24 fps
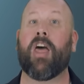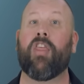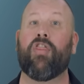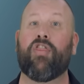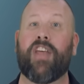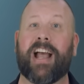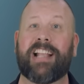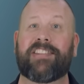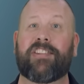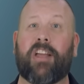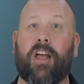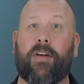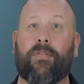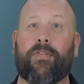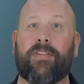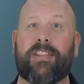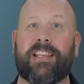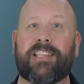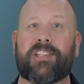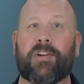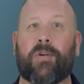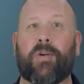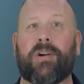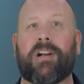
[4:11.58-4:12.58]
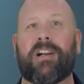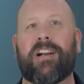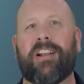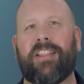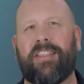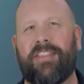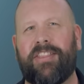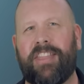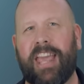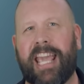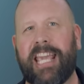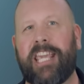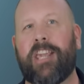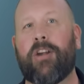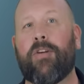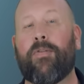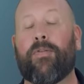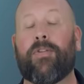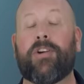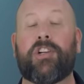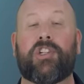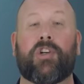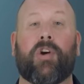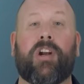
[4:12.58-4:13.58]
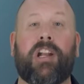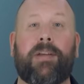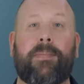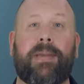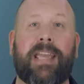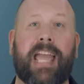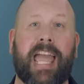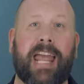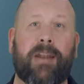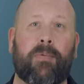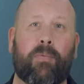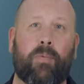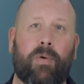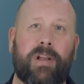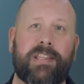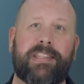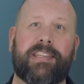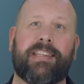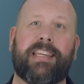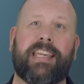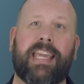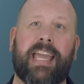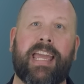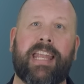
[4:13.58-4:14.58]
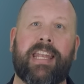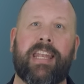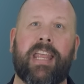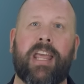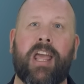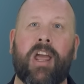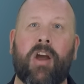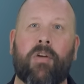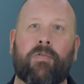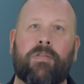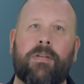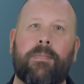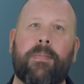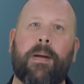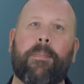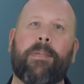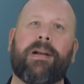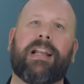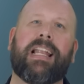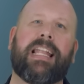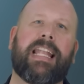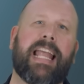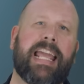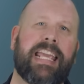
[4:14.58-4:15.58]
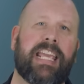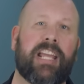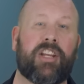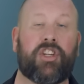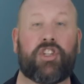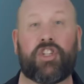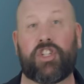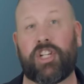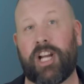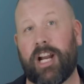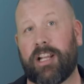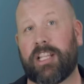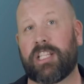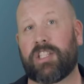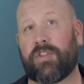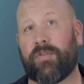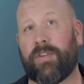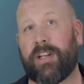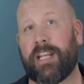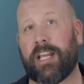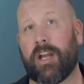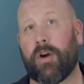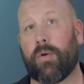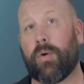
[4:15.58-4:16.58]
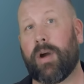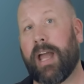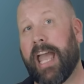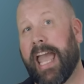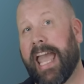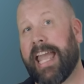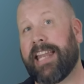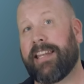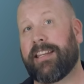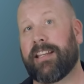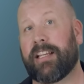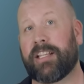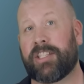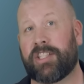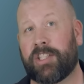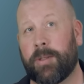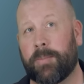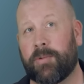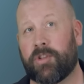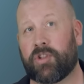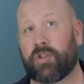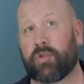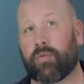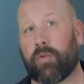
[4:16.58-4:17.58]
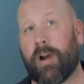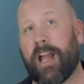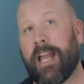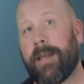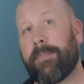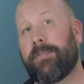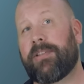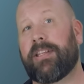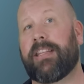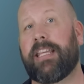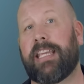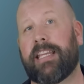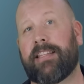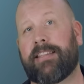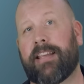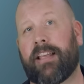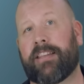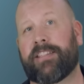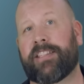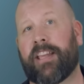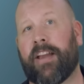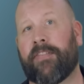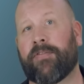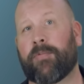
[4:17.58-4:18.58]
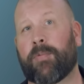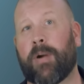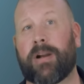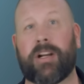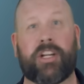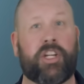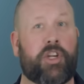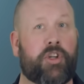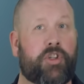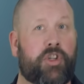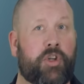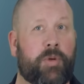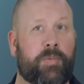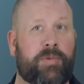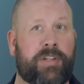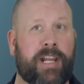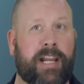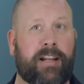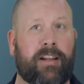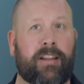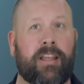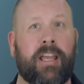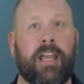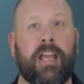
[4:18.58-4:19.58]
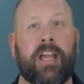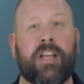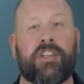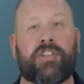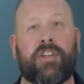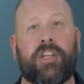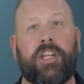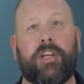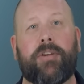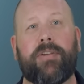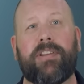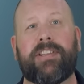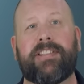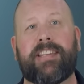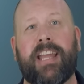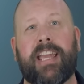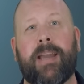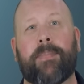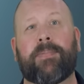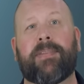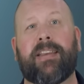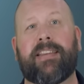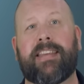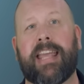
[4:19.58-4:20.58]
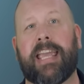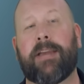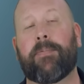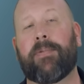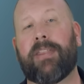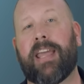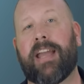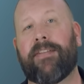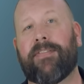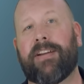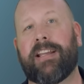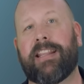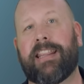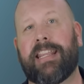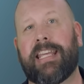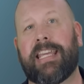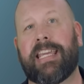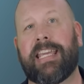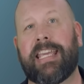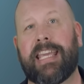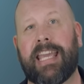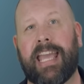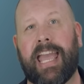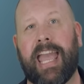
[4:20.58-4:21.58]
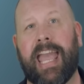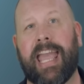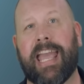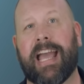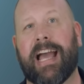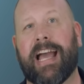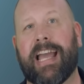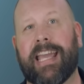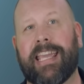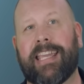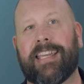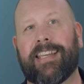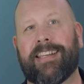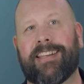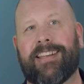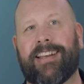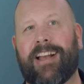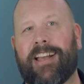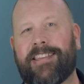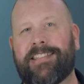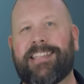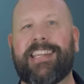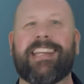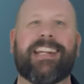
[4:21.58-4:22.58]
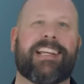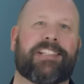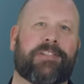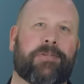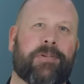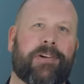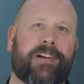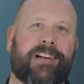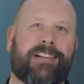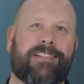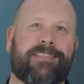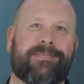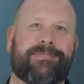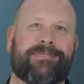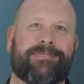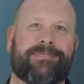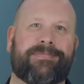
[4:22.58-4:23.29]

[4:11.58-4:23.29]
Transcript: That's all for this quarter. Thank you for joining me. And once again, remember to like and share this video and subscribe to the Intel Software YouTube channel so you can stay up to date with everything A I. I'll see you next quarter.